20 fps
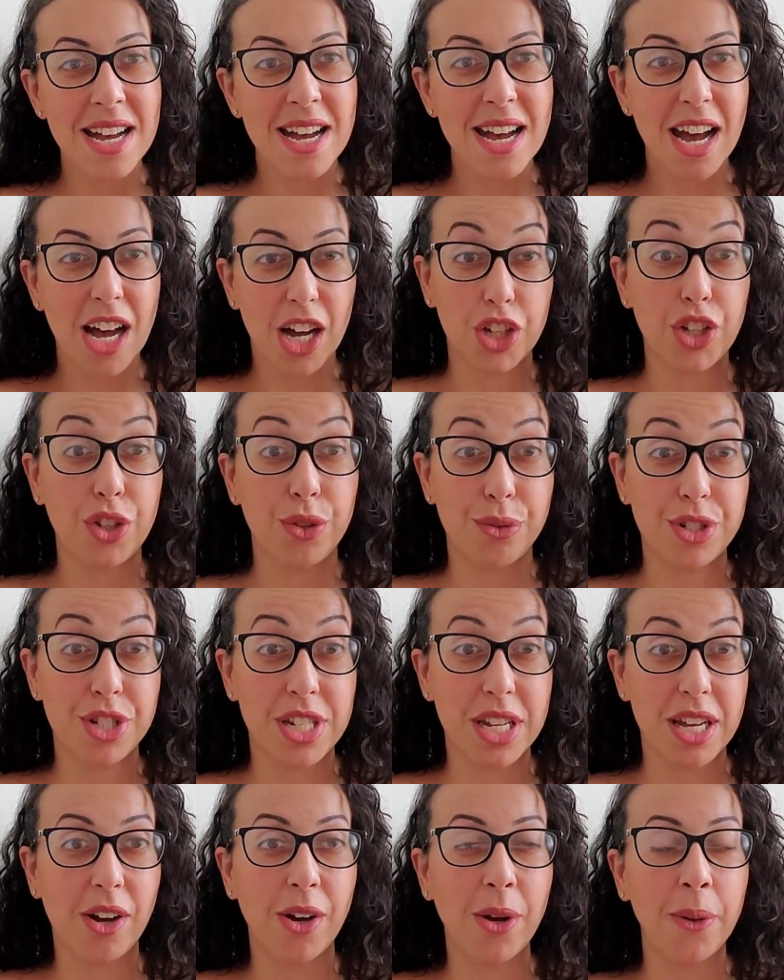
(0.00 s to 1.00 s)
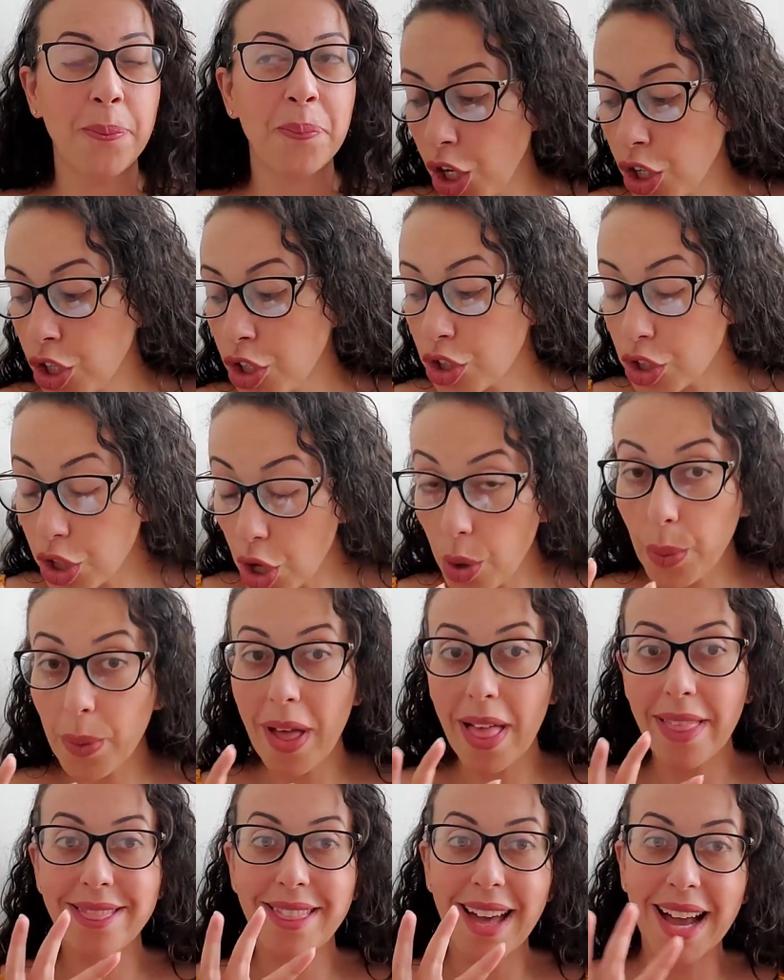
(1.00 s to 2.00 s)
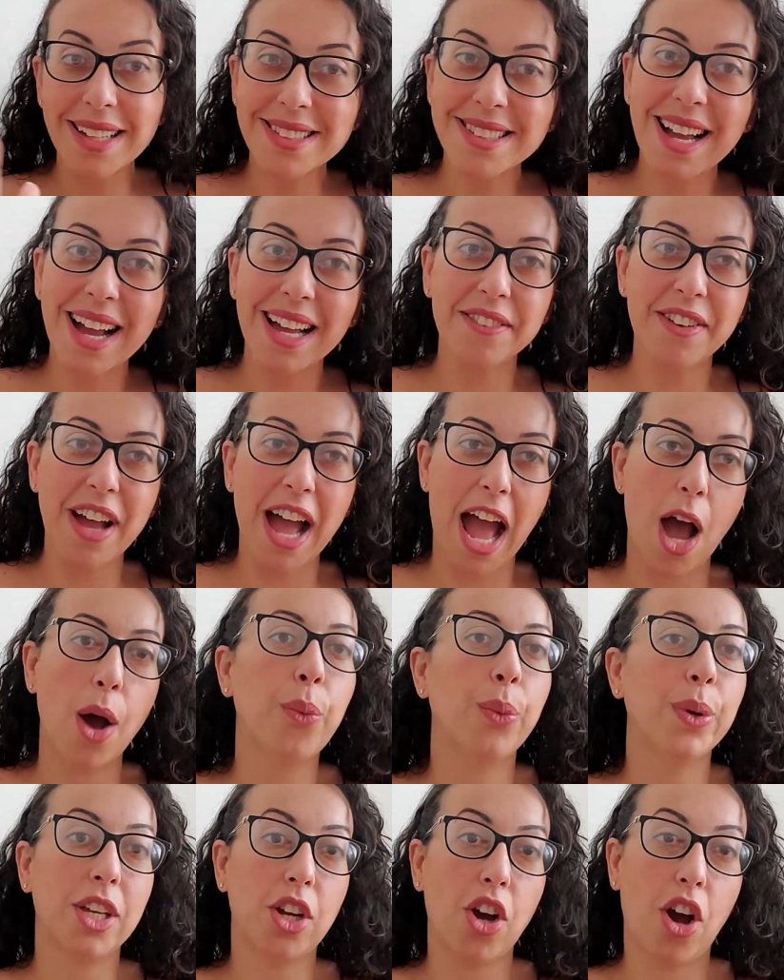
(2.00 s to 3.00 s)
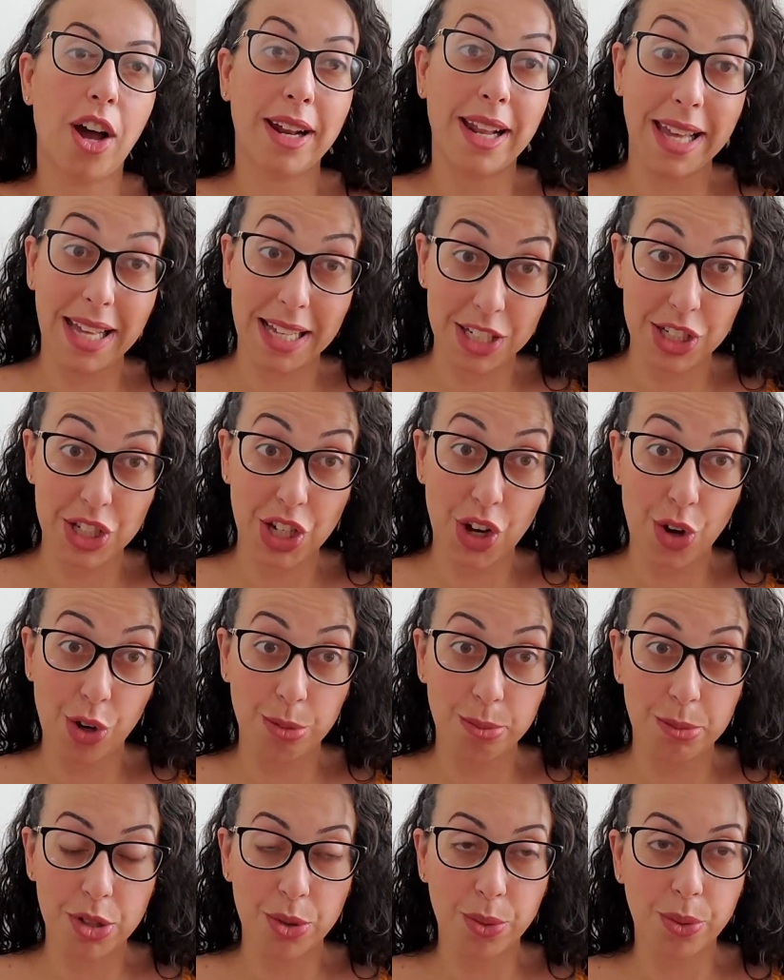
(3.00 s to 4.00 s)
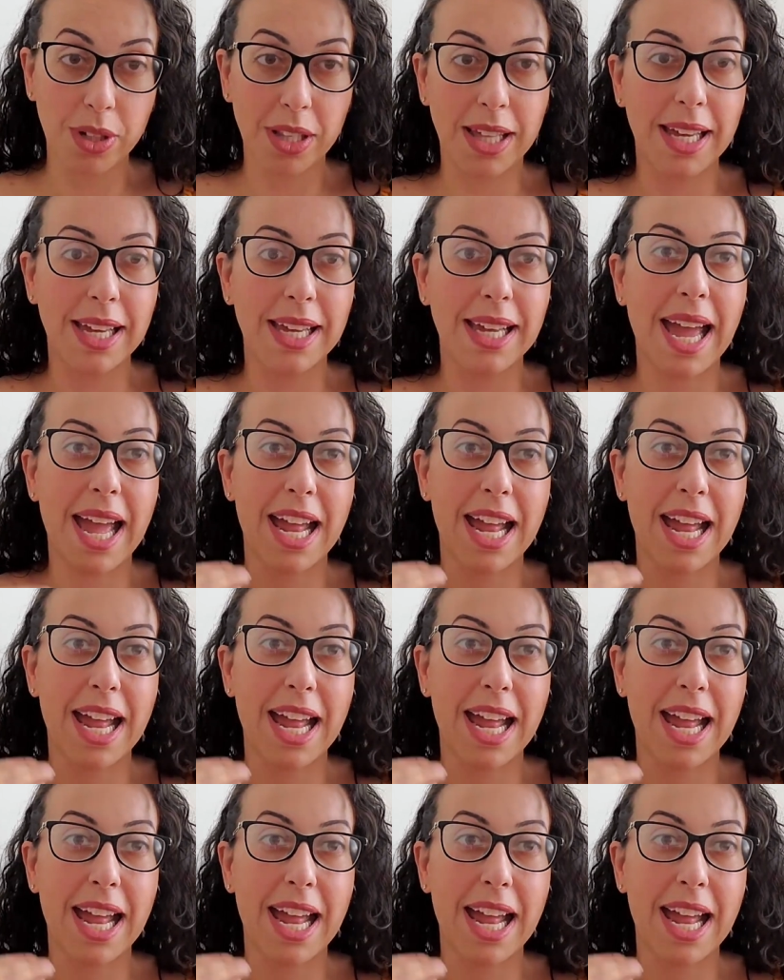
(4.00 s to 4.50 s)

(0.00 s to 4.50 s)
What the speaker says: a huge deal. So that's kind of how we got into homeschooling,